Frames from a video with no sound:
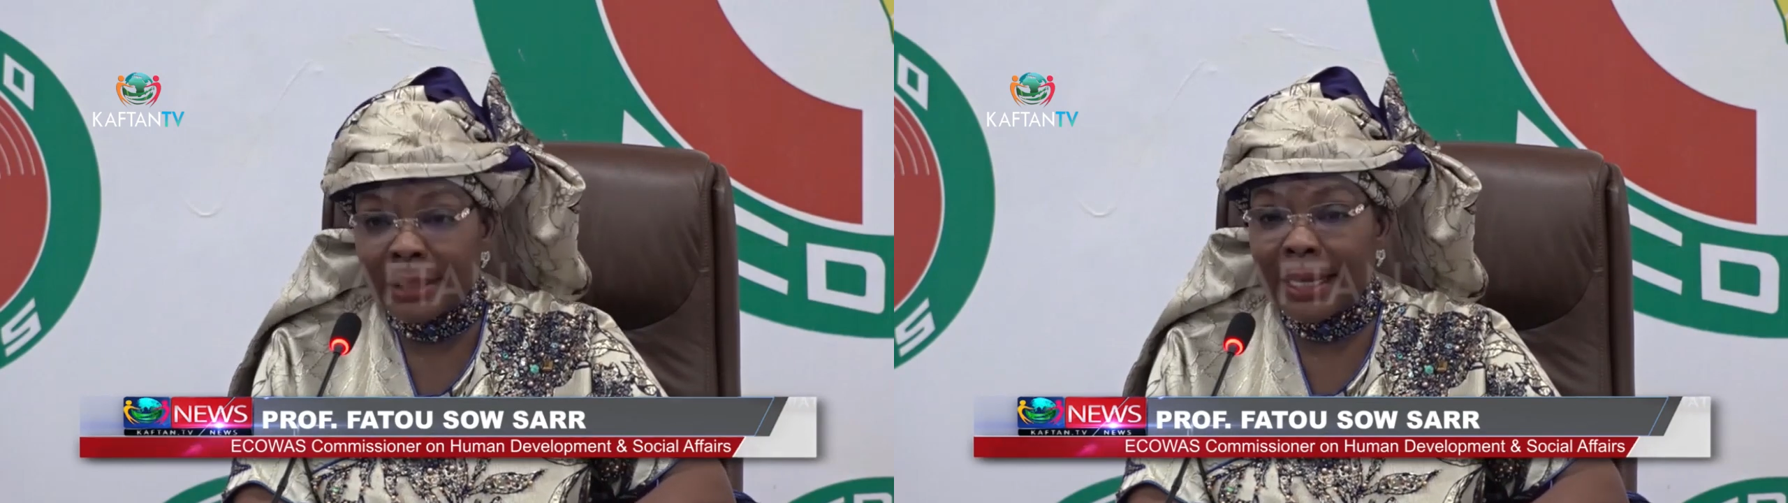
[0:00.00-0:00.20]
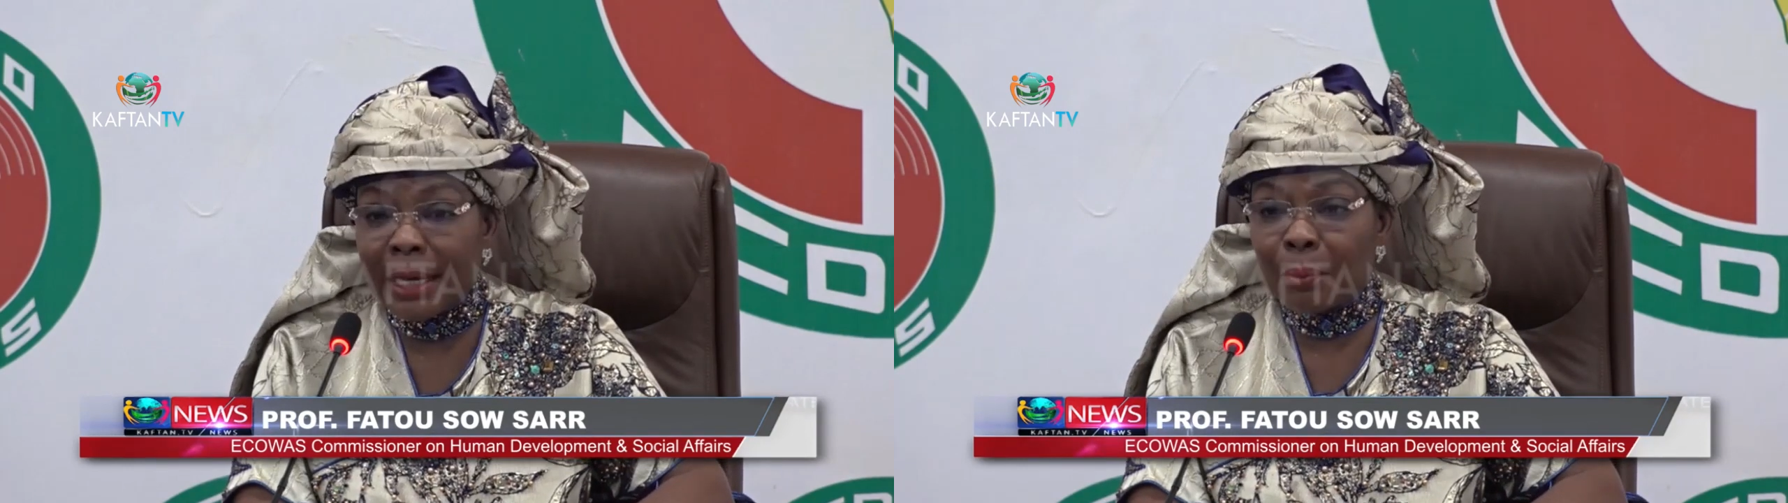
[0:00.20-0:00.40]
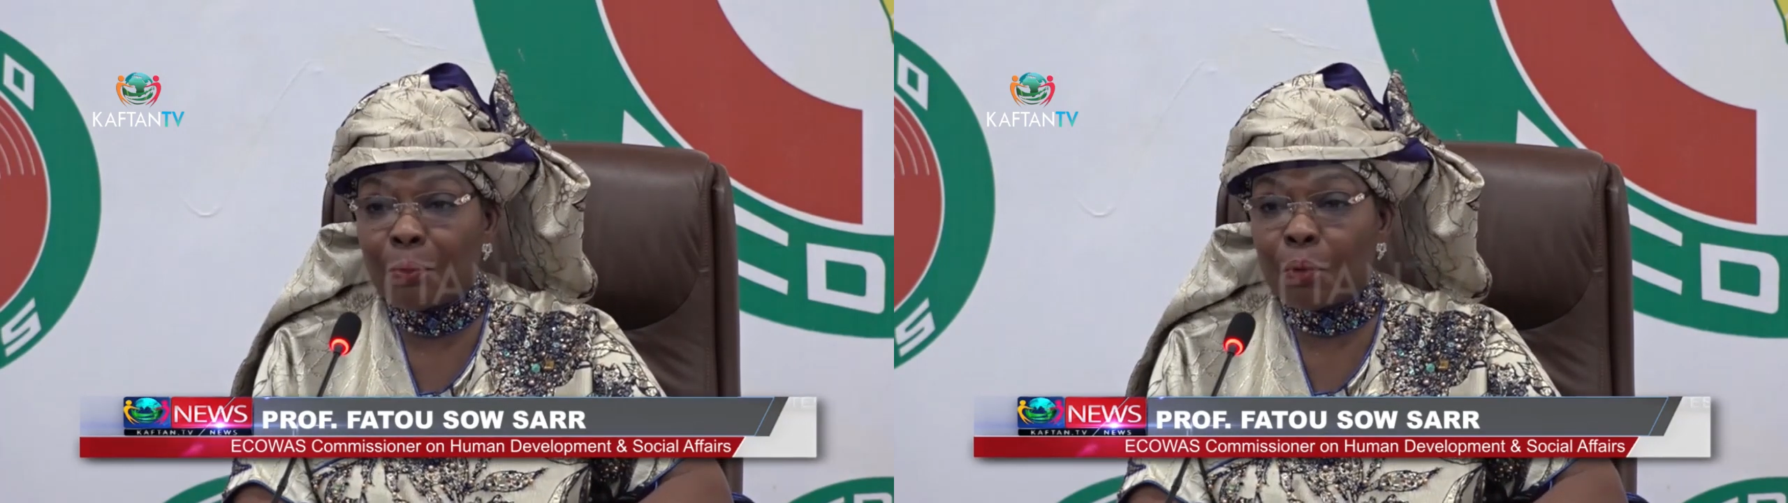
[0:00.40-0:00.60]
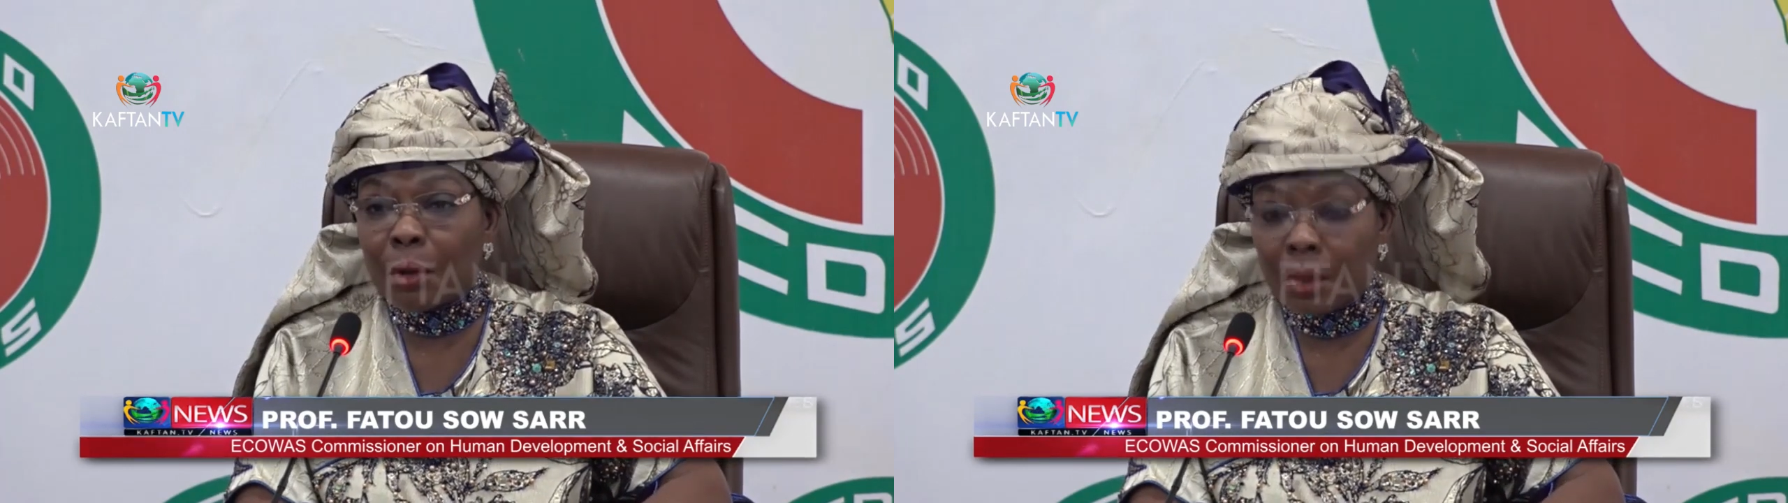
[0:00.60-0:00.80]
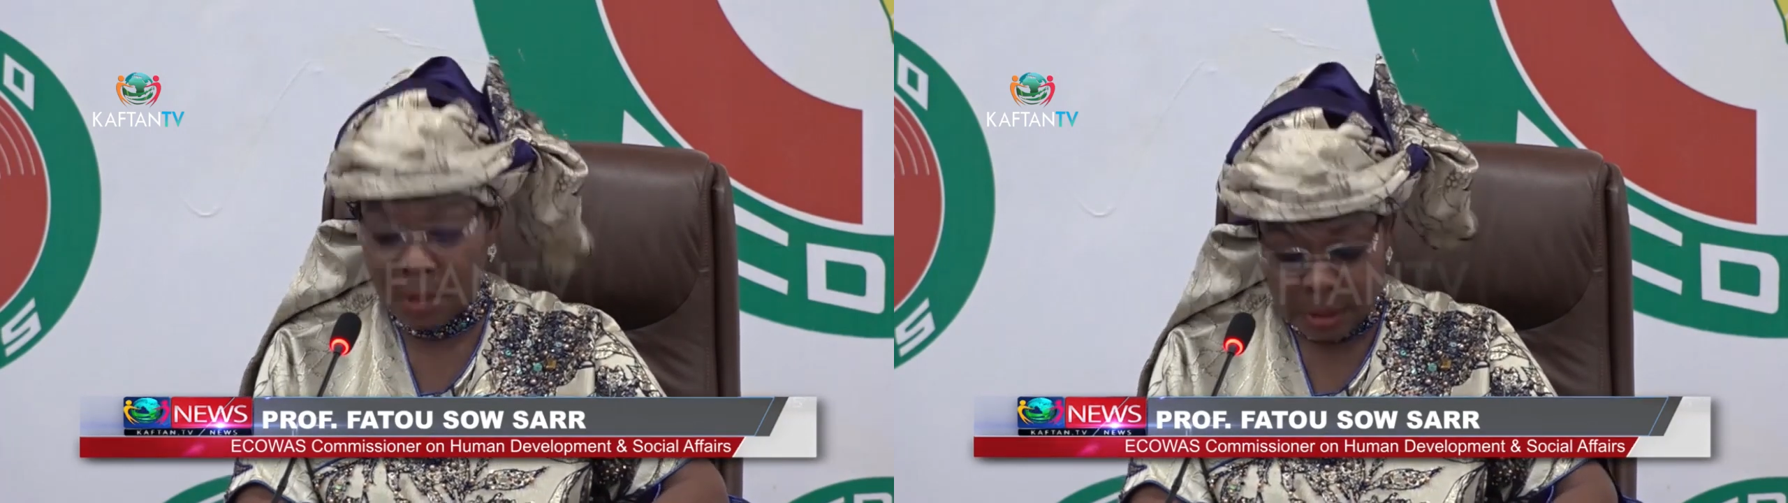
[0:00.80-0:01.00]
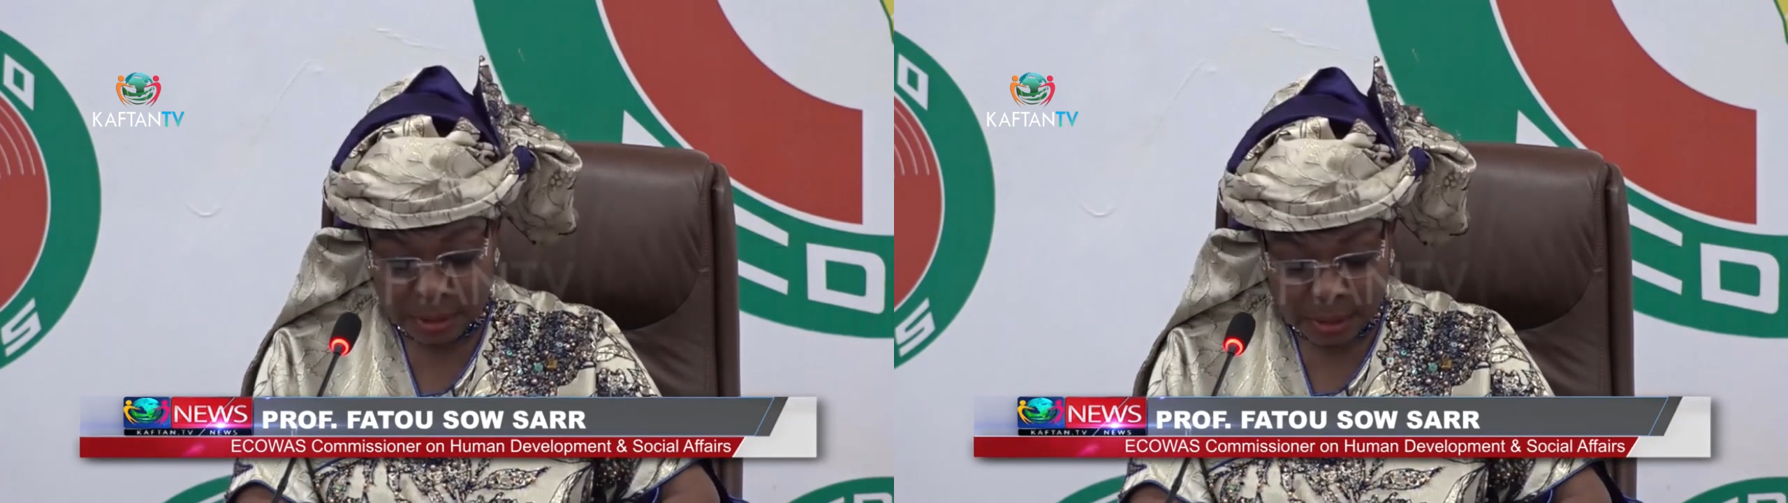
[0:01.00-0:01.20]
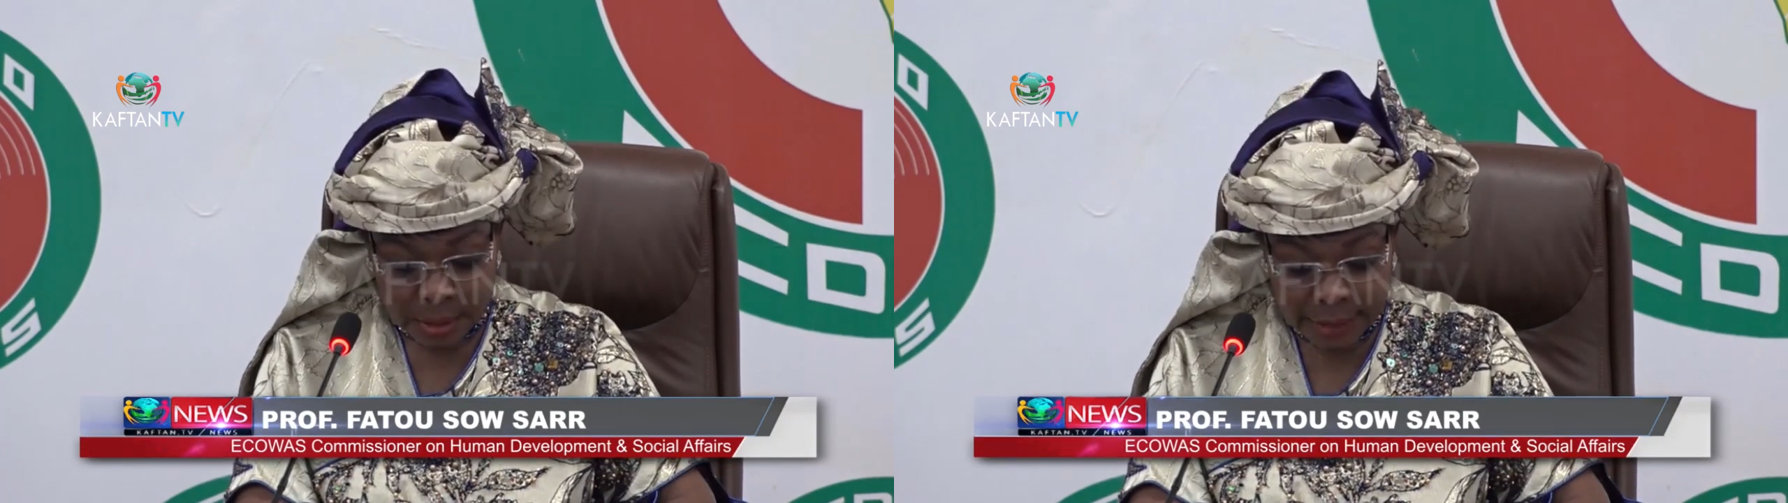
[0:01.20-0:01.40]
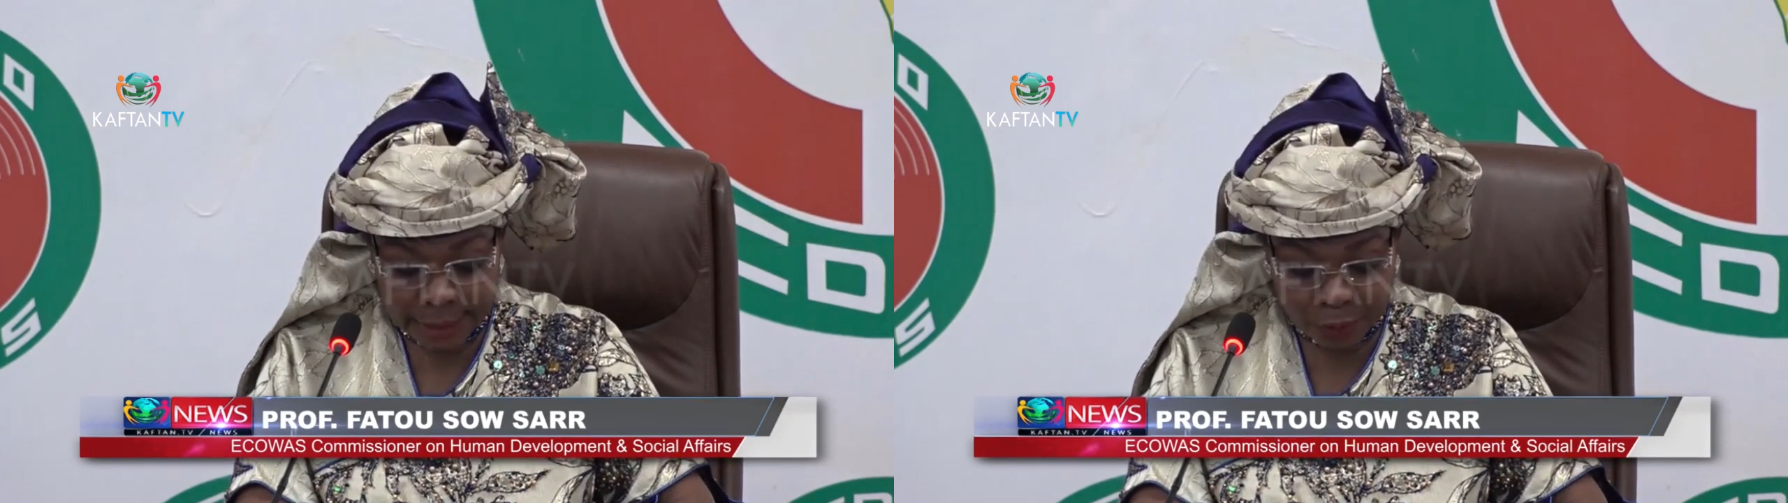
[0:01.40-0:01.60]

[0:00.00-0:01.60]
the region.